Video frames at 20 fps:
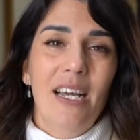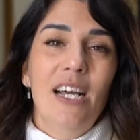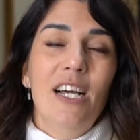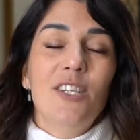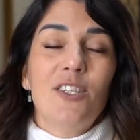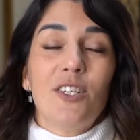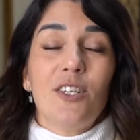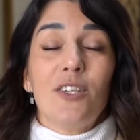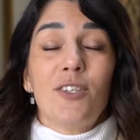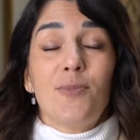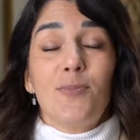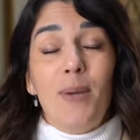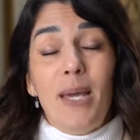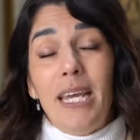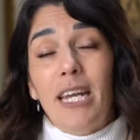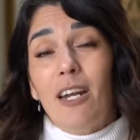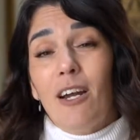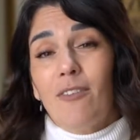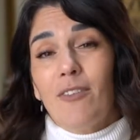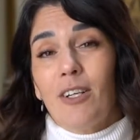So just
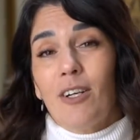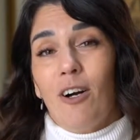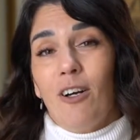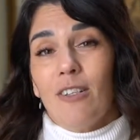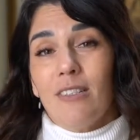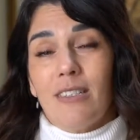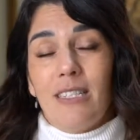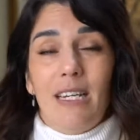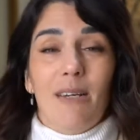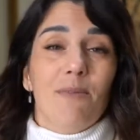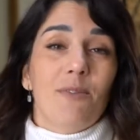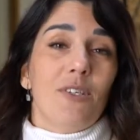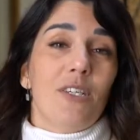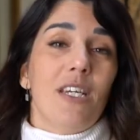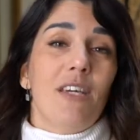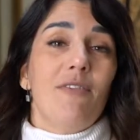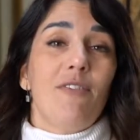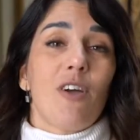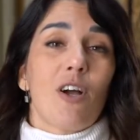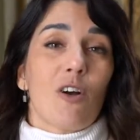speaking of the Colosseum, to
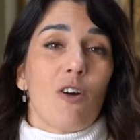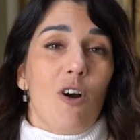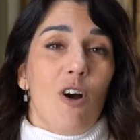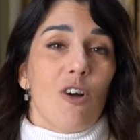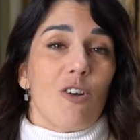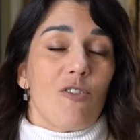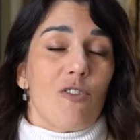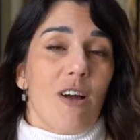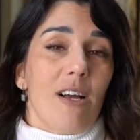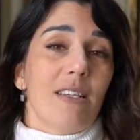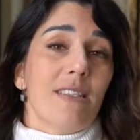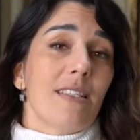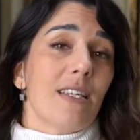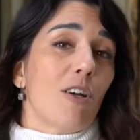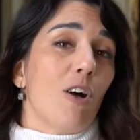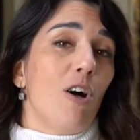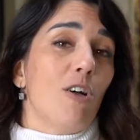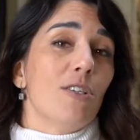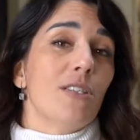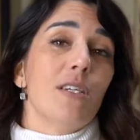give you a contrast, the
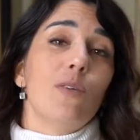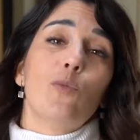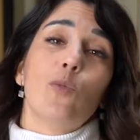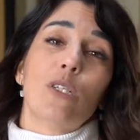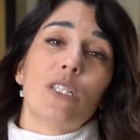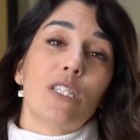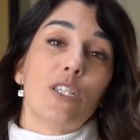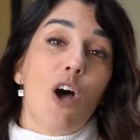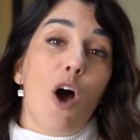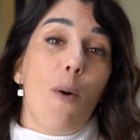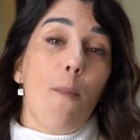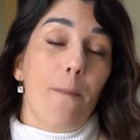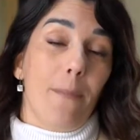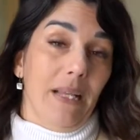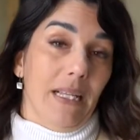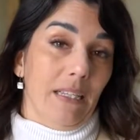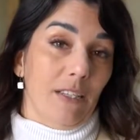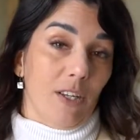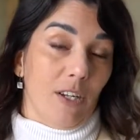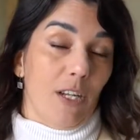Colosseum was not
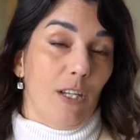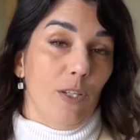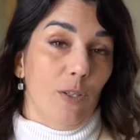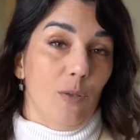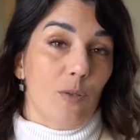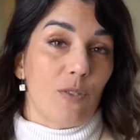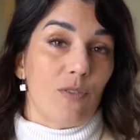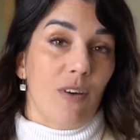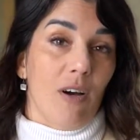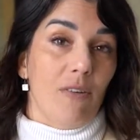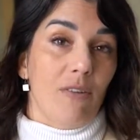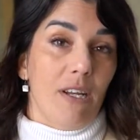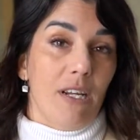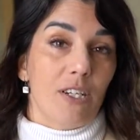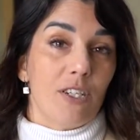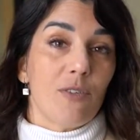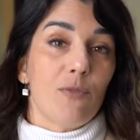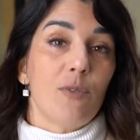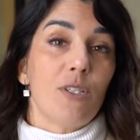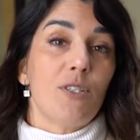built on a loose
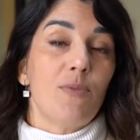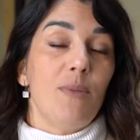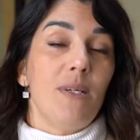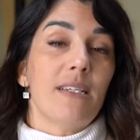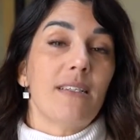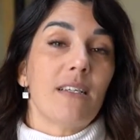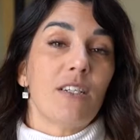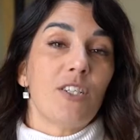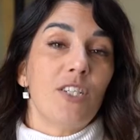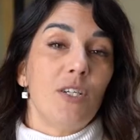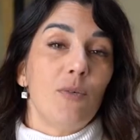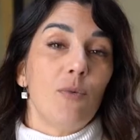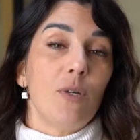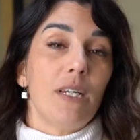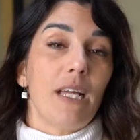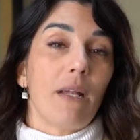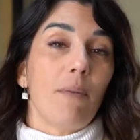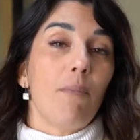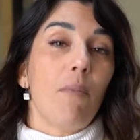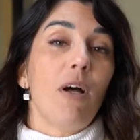foundation, which means that she would
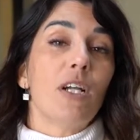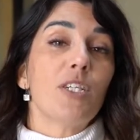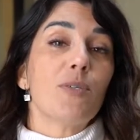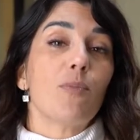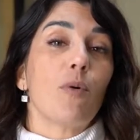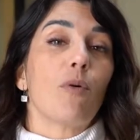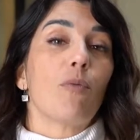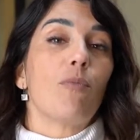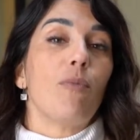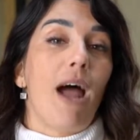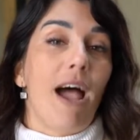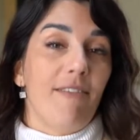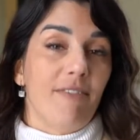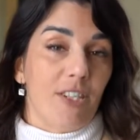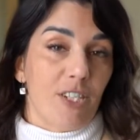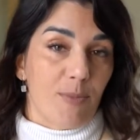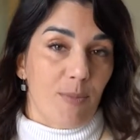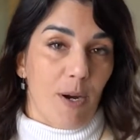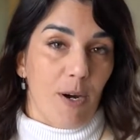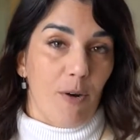get much more
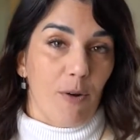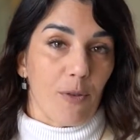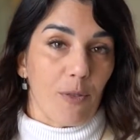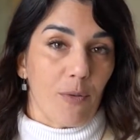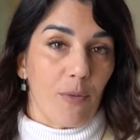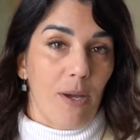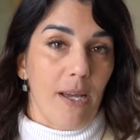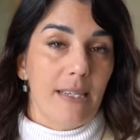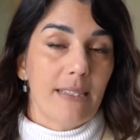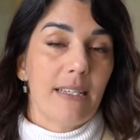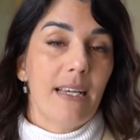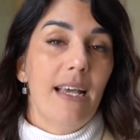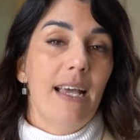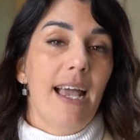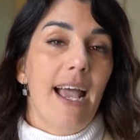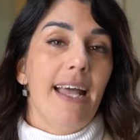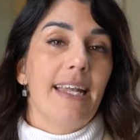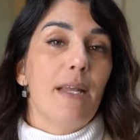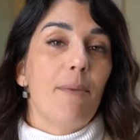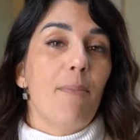ravaged by earthquakes,
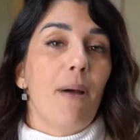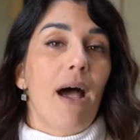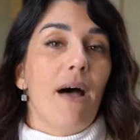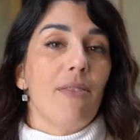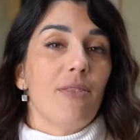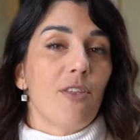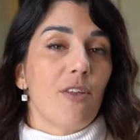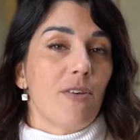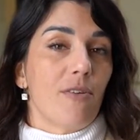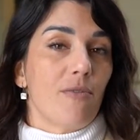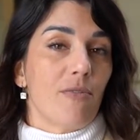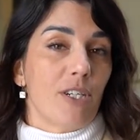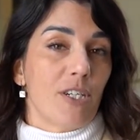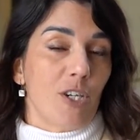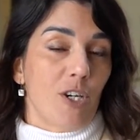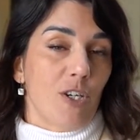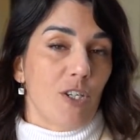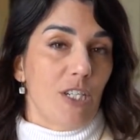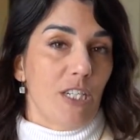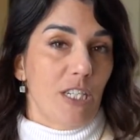and the Pantheon in
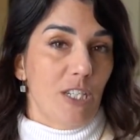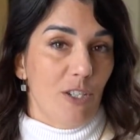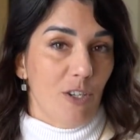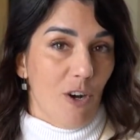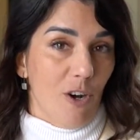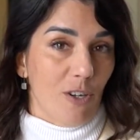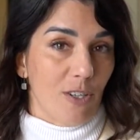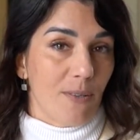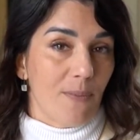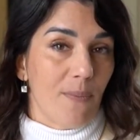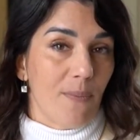return did not.